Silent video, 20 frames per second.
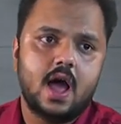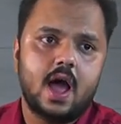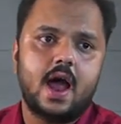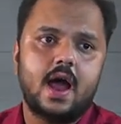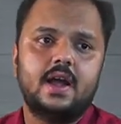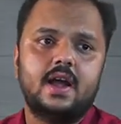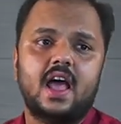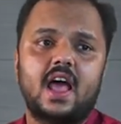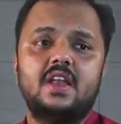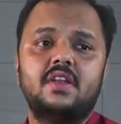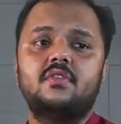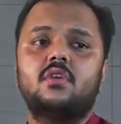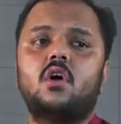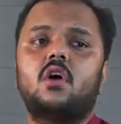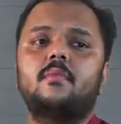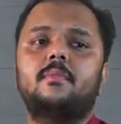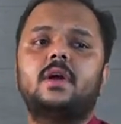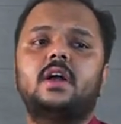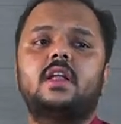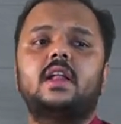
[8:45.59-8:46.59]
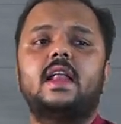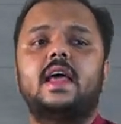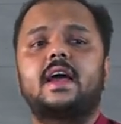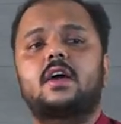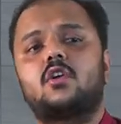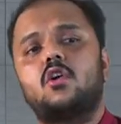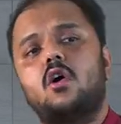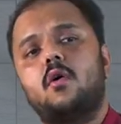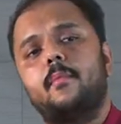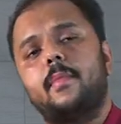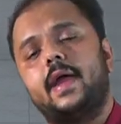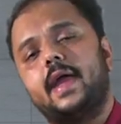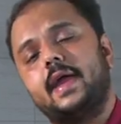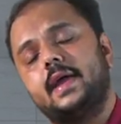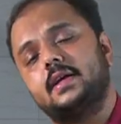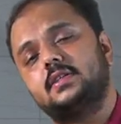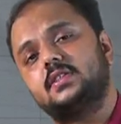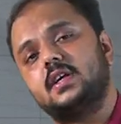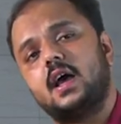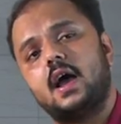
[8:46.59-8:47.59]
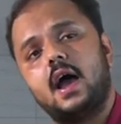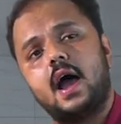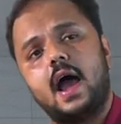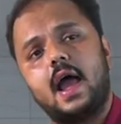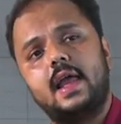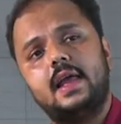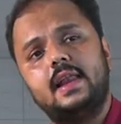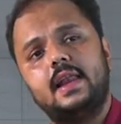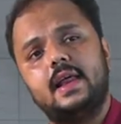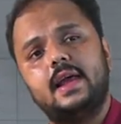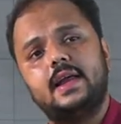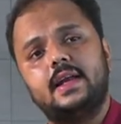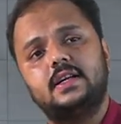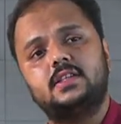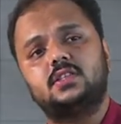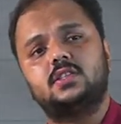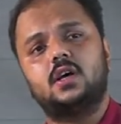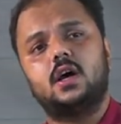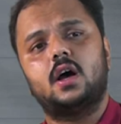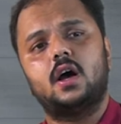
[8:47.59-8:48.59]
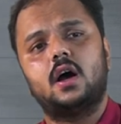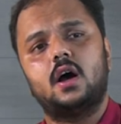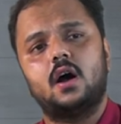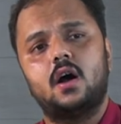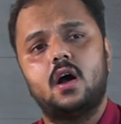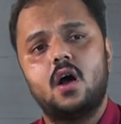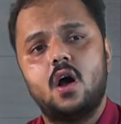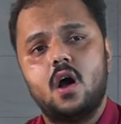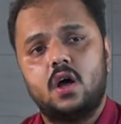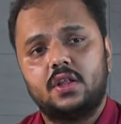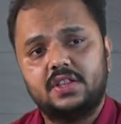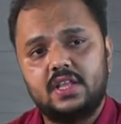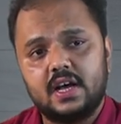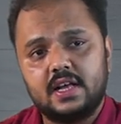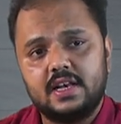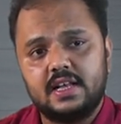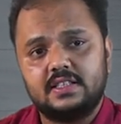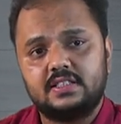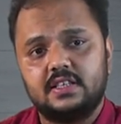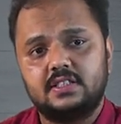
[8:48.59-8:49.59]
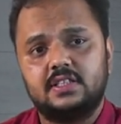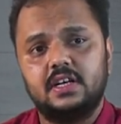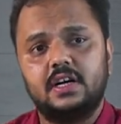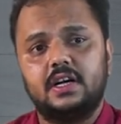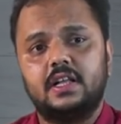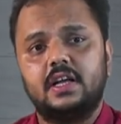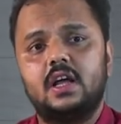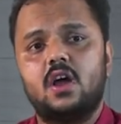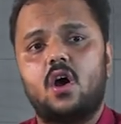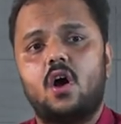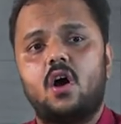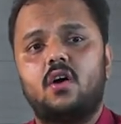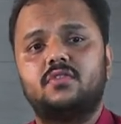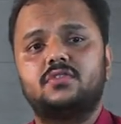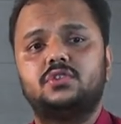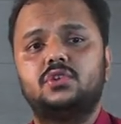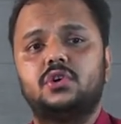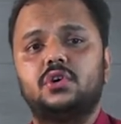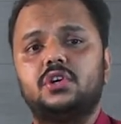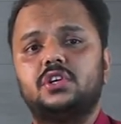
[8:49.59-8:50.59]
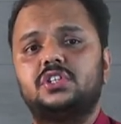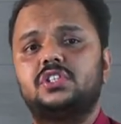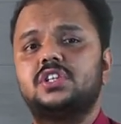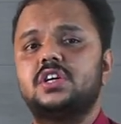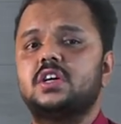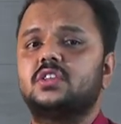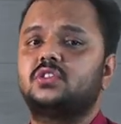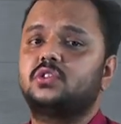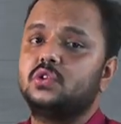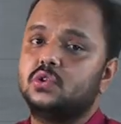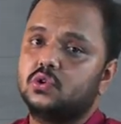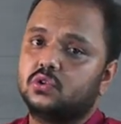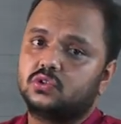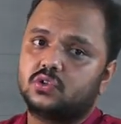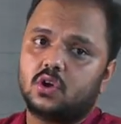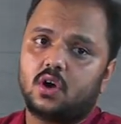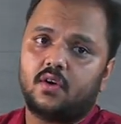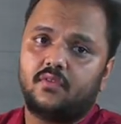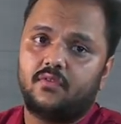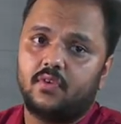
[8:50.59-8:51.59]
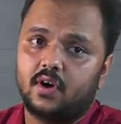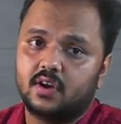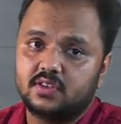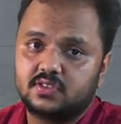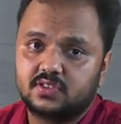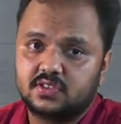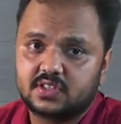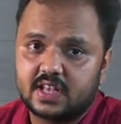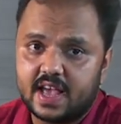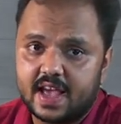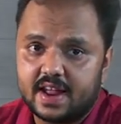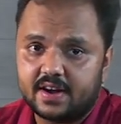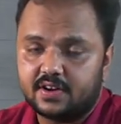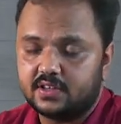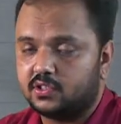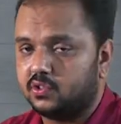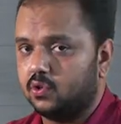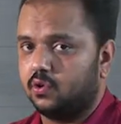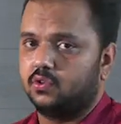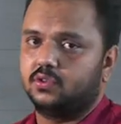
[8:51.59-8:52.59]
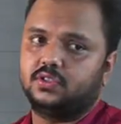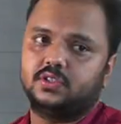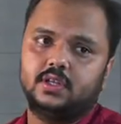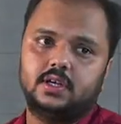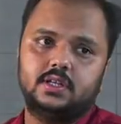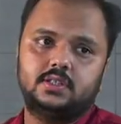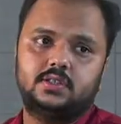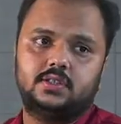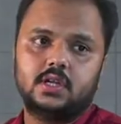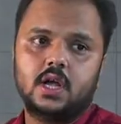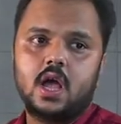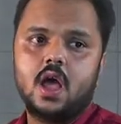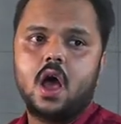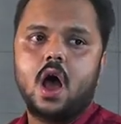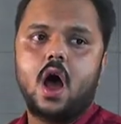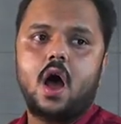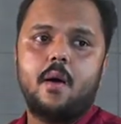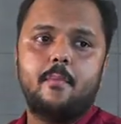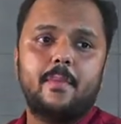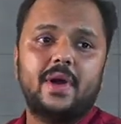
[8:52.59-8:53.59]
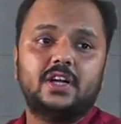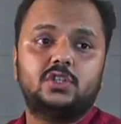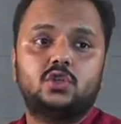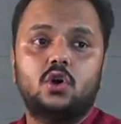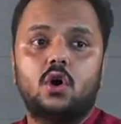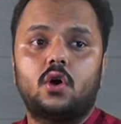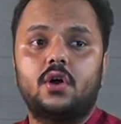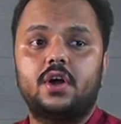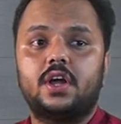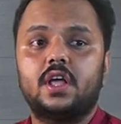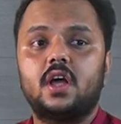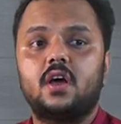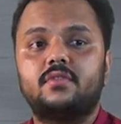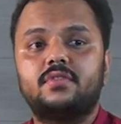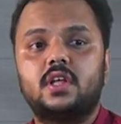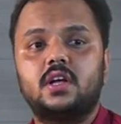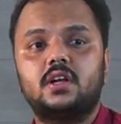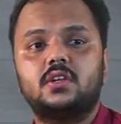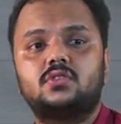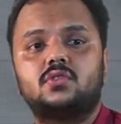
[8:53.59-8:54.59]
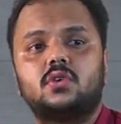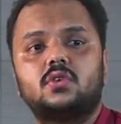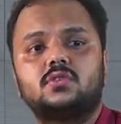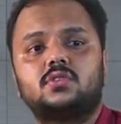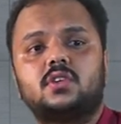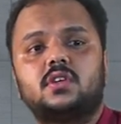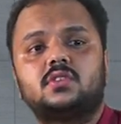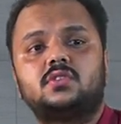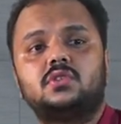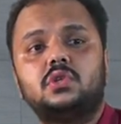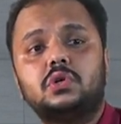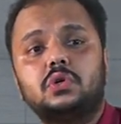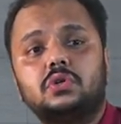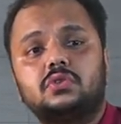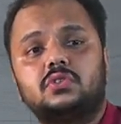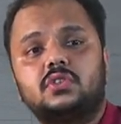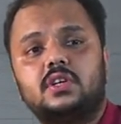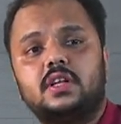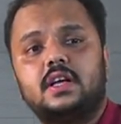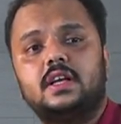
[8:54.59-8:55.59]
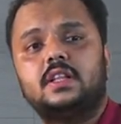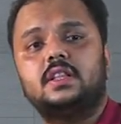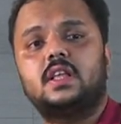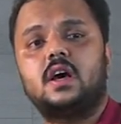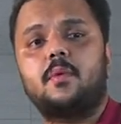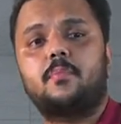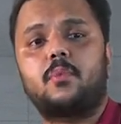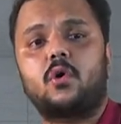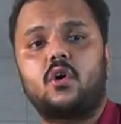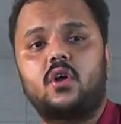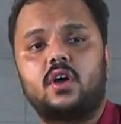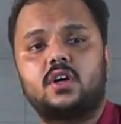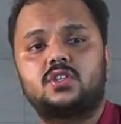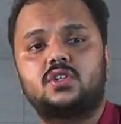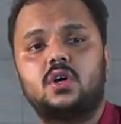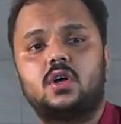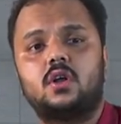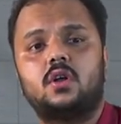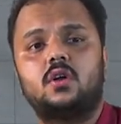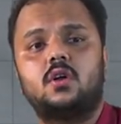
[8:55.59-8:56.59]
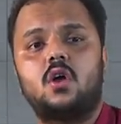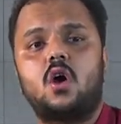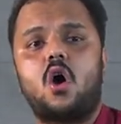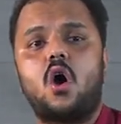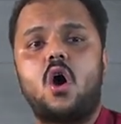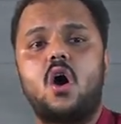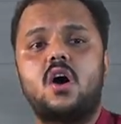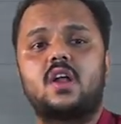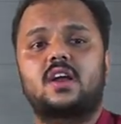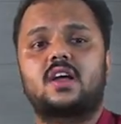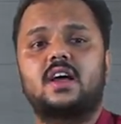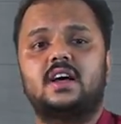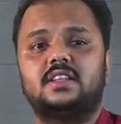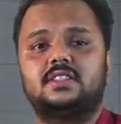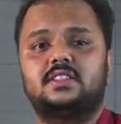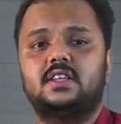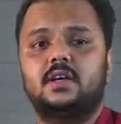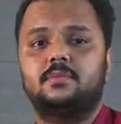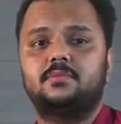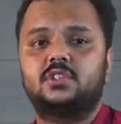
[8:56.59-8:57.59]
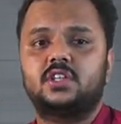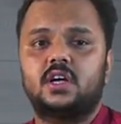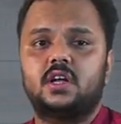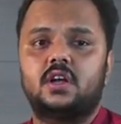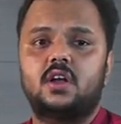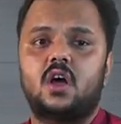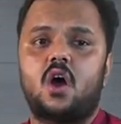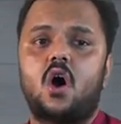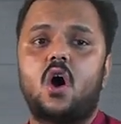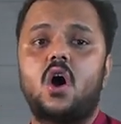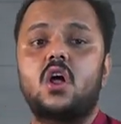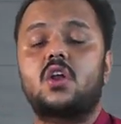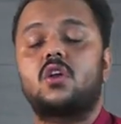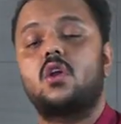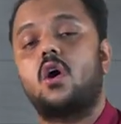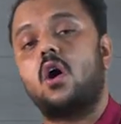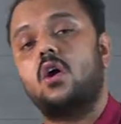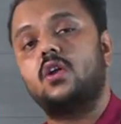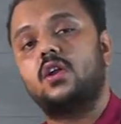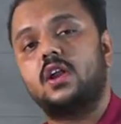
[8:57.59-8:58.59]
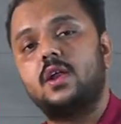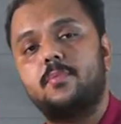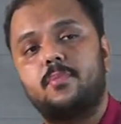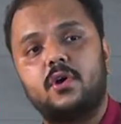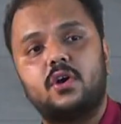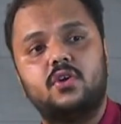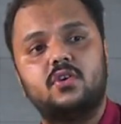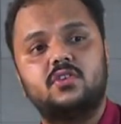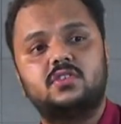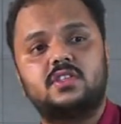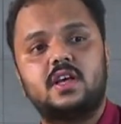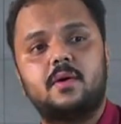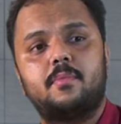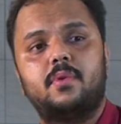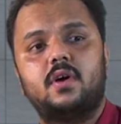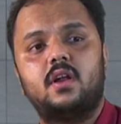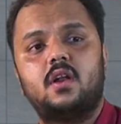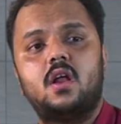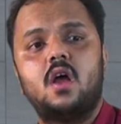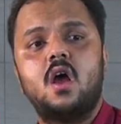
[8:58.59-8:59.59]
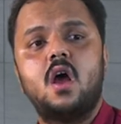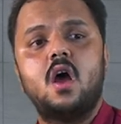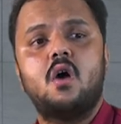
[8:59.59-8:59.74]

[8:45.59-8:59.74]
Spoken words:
And environmental economics highlights the necessity of judicious use of scarce resources. A majority of the resources used in the production or consumption are non-reproducible.